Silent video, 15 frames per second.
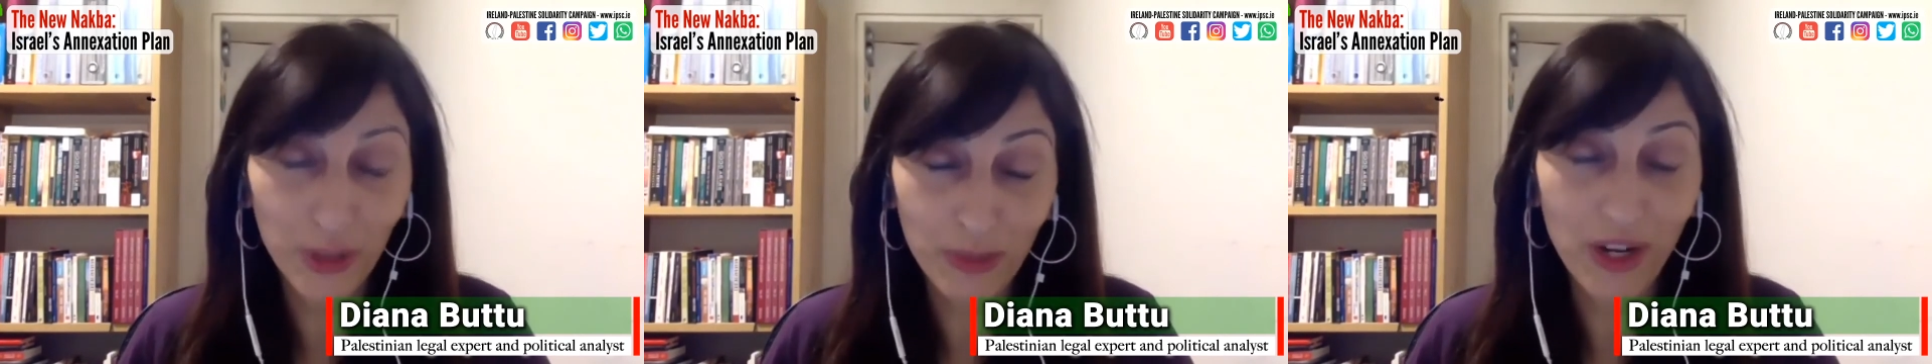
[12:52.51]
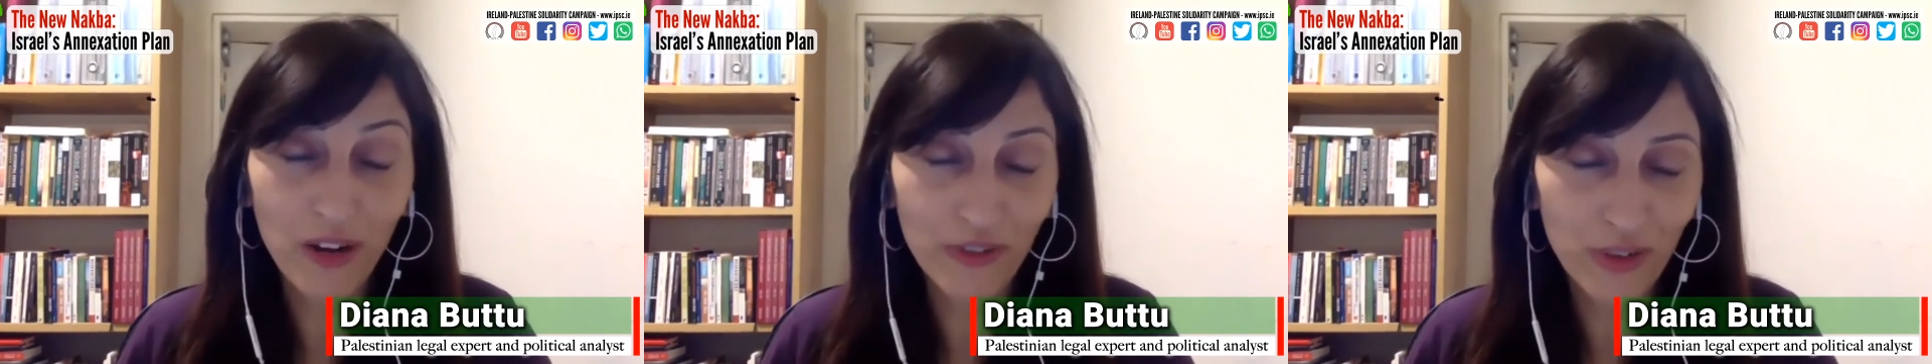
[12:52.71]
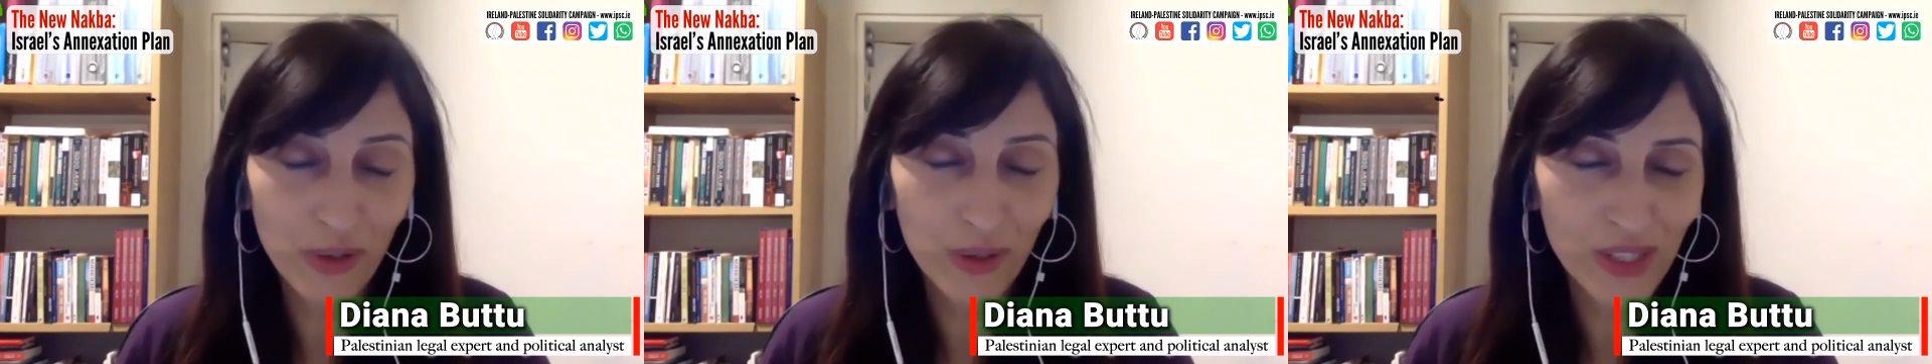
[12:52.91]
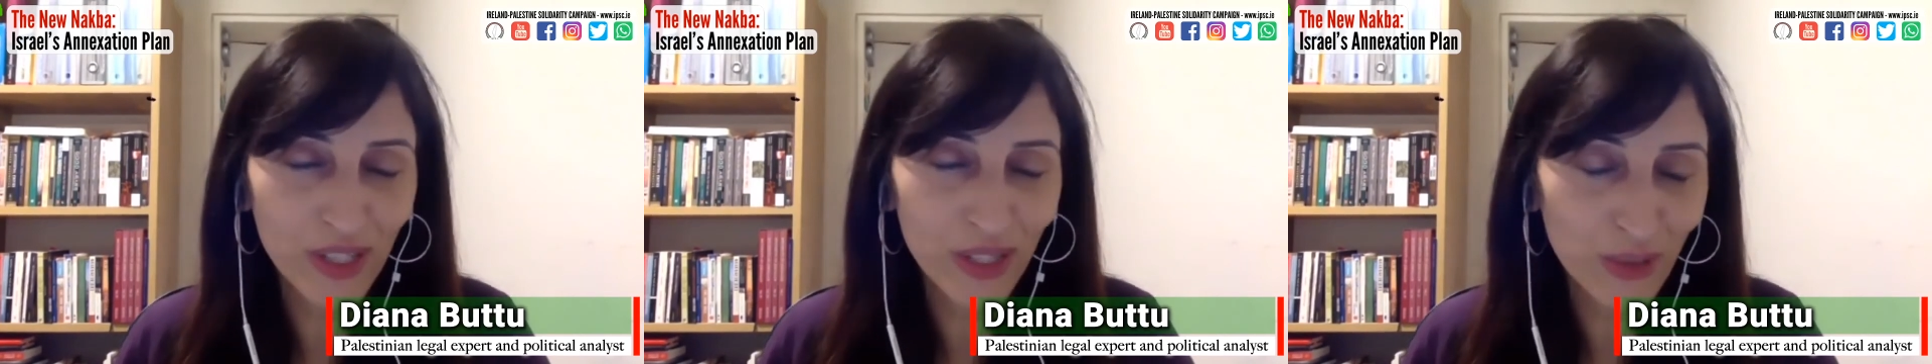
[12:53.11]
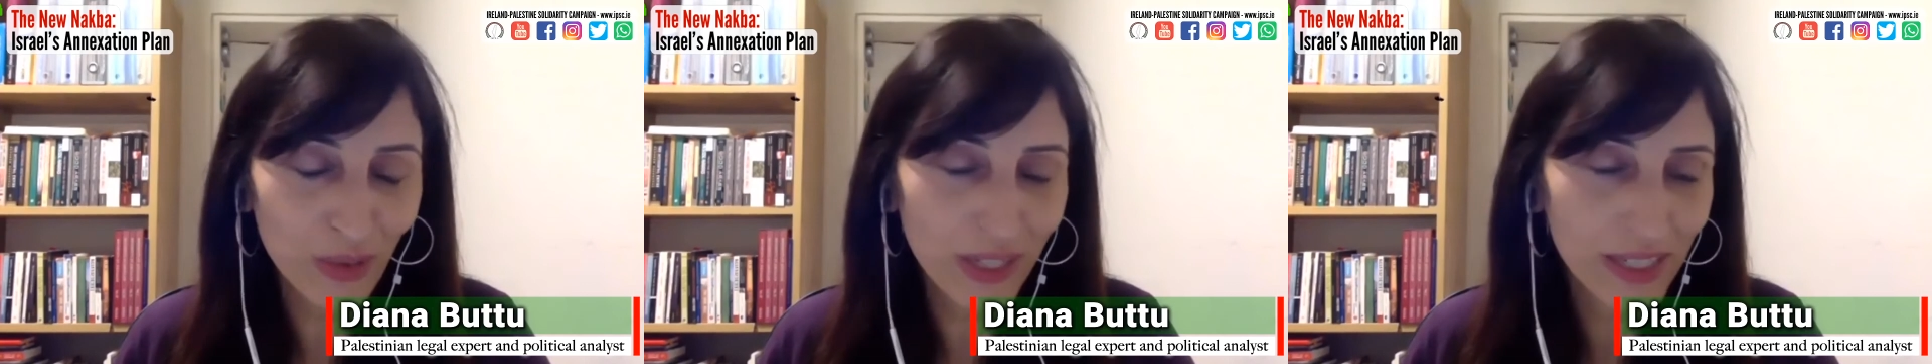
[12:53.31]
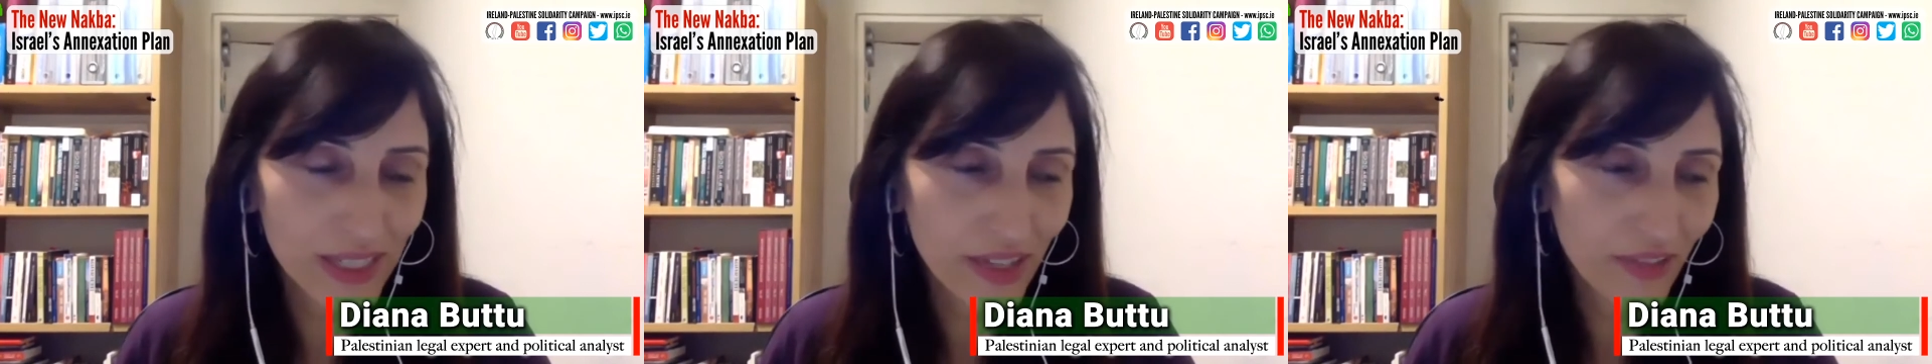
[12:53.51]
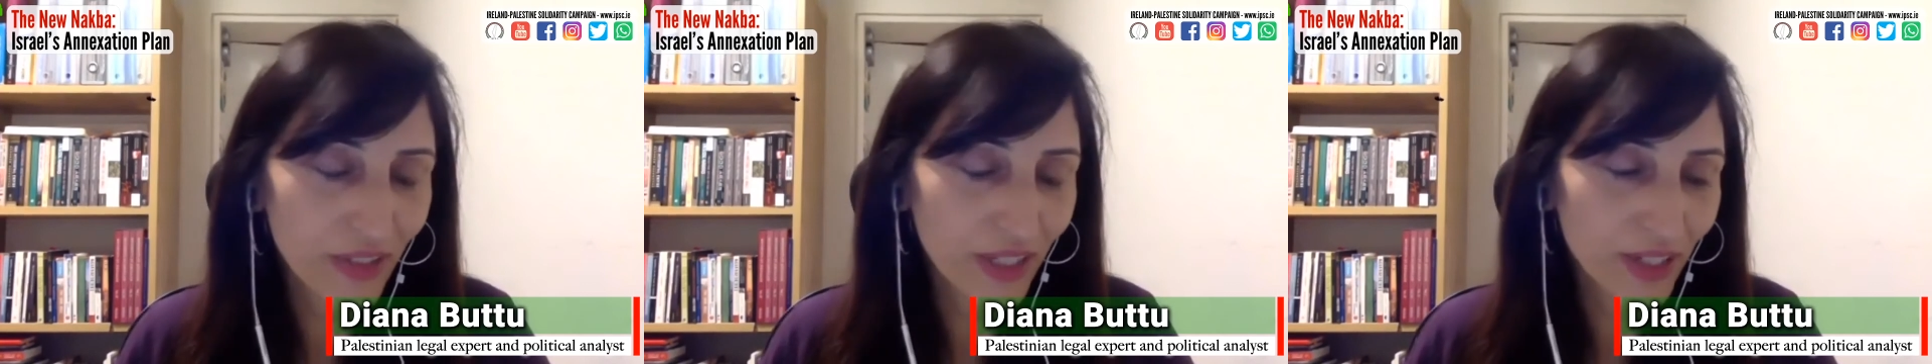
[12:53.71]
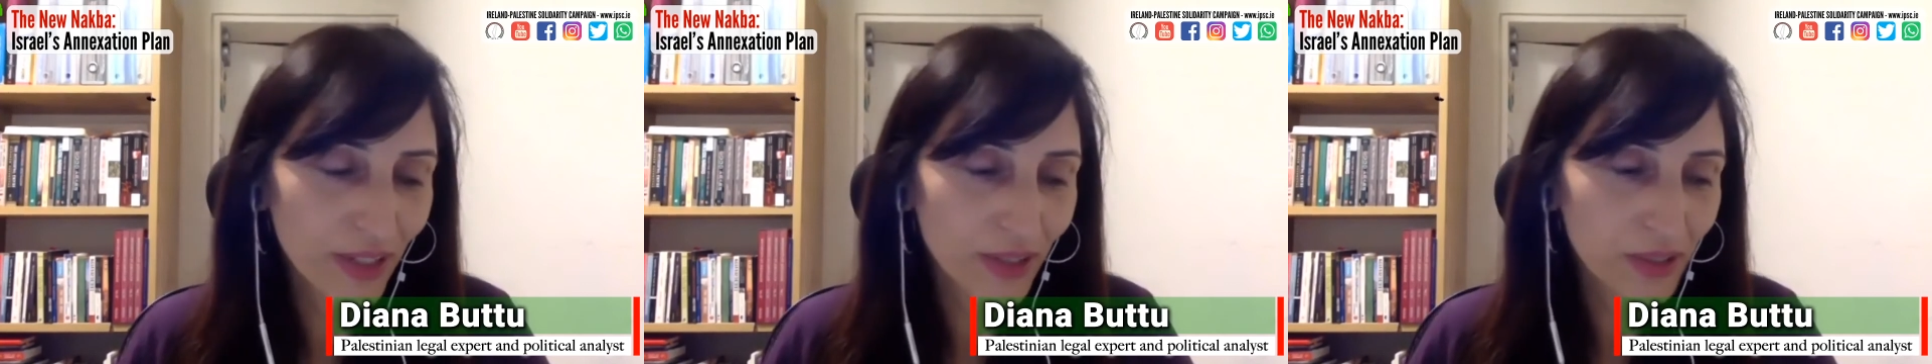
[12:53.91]
but I'll focus on
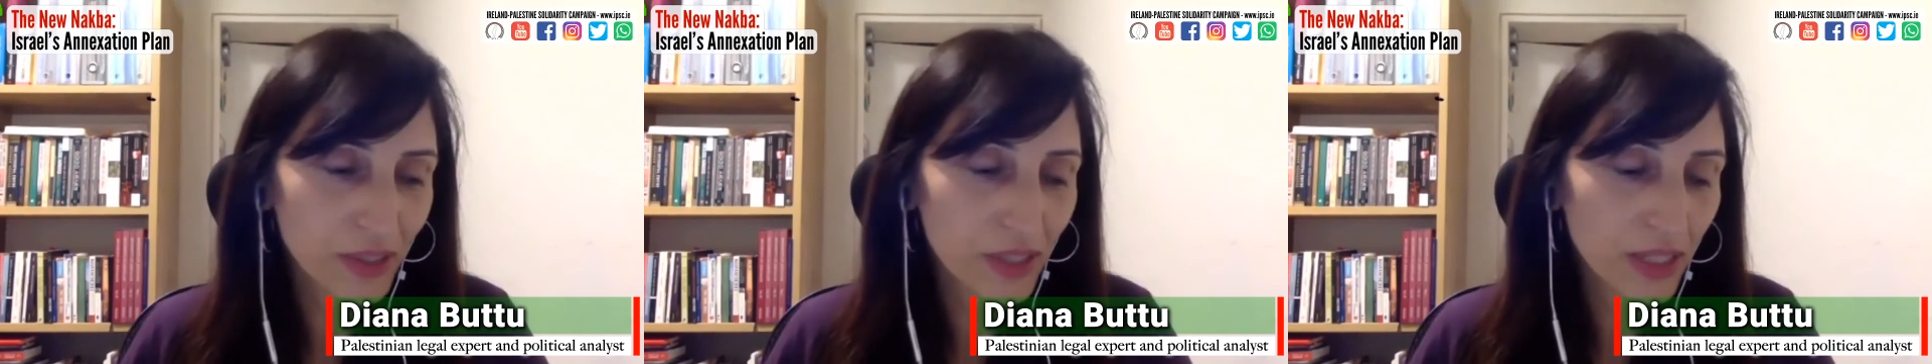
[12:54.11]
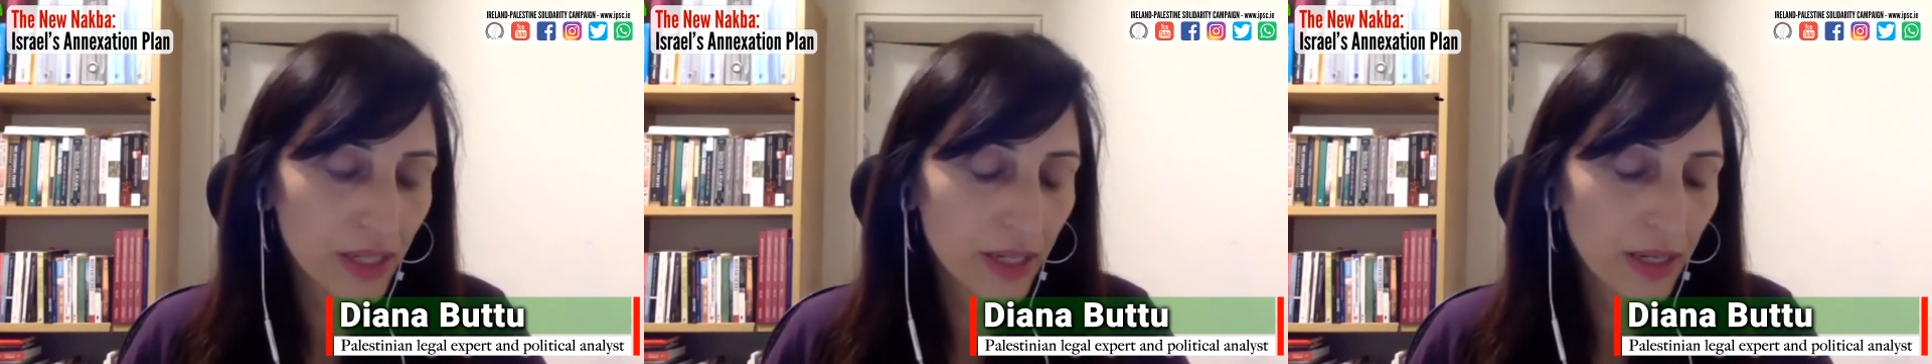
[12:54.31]
27 years,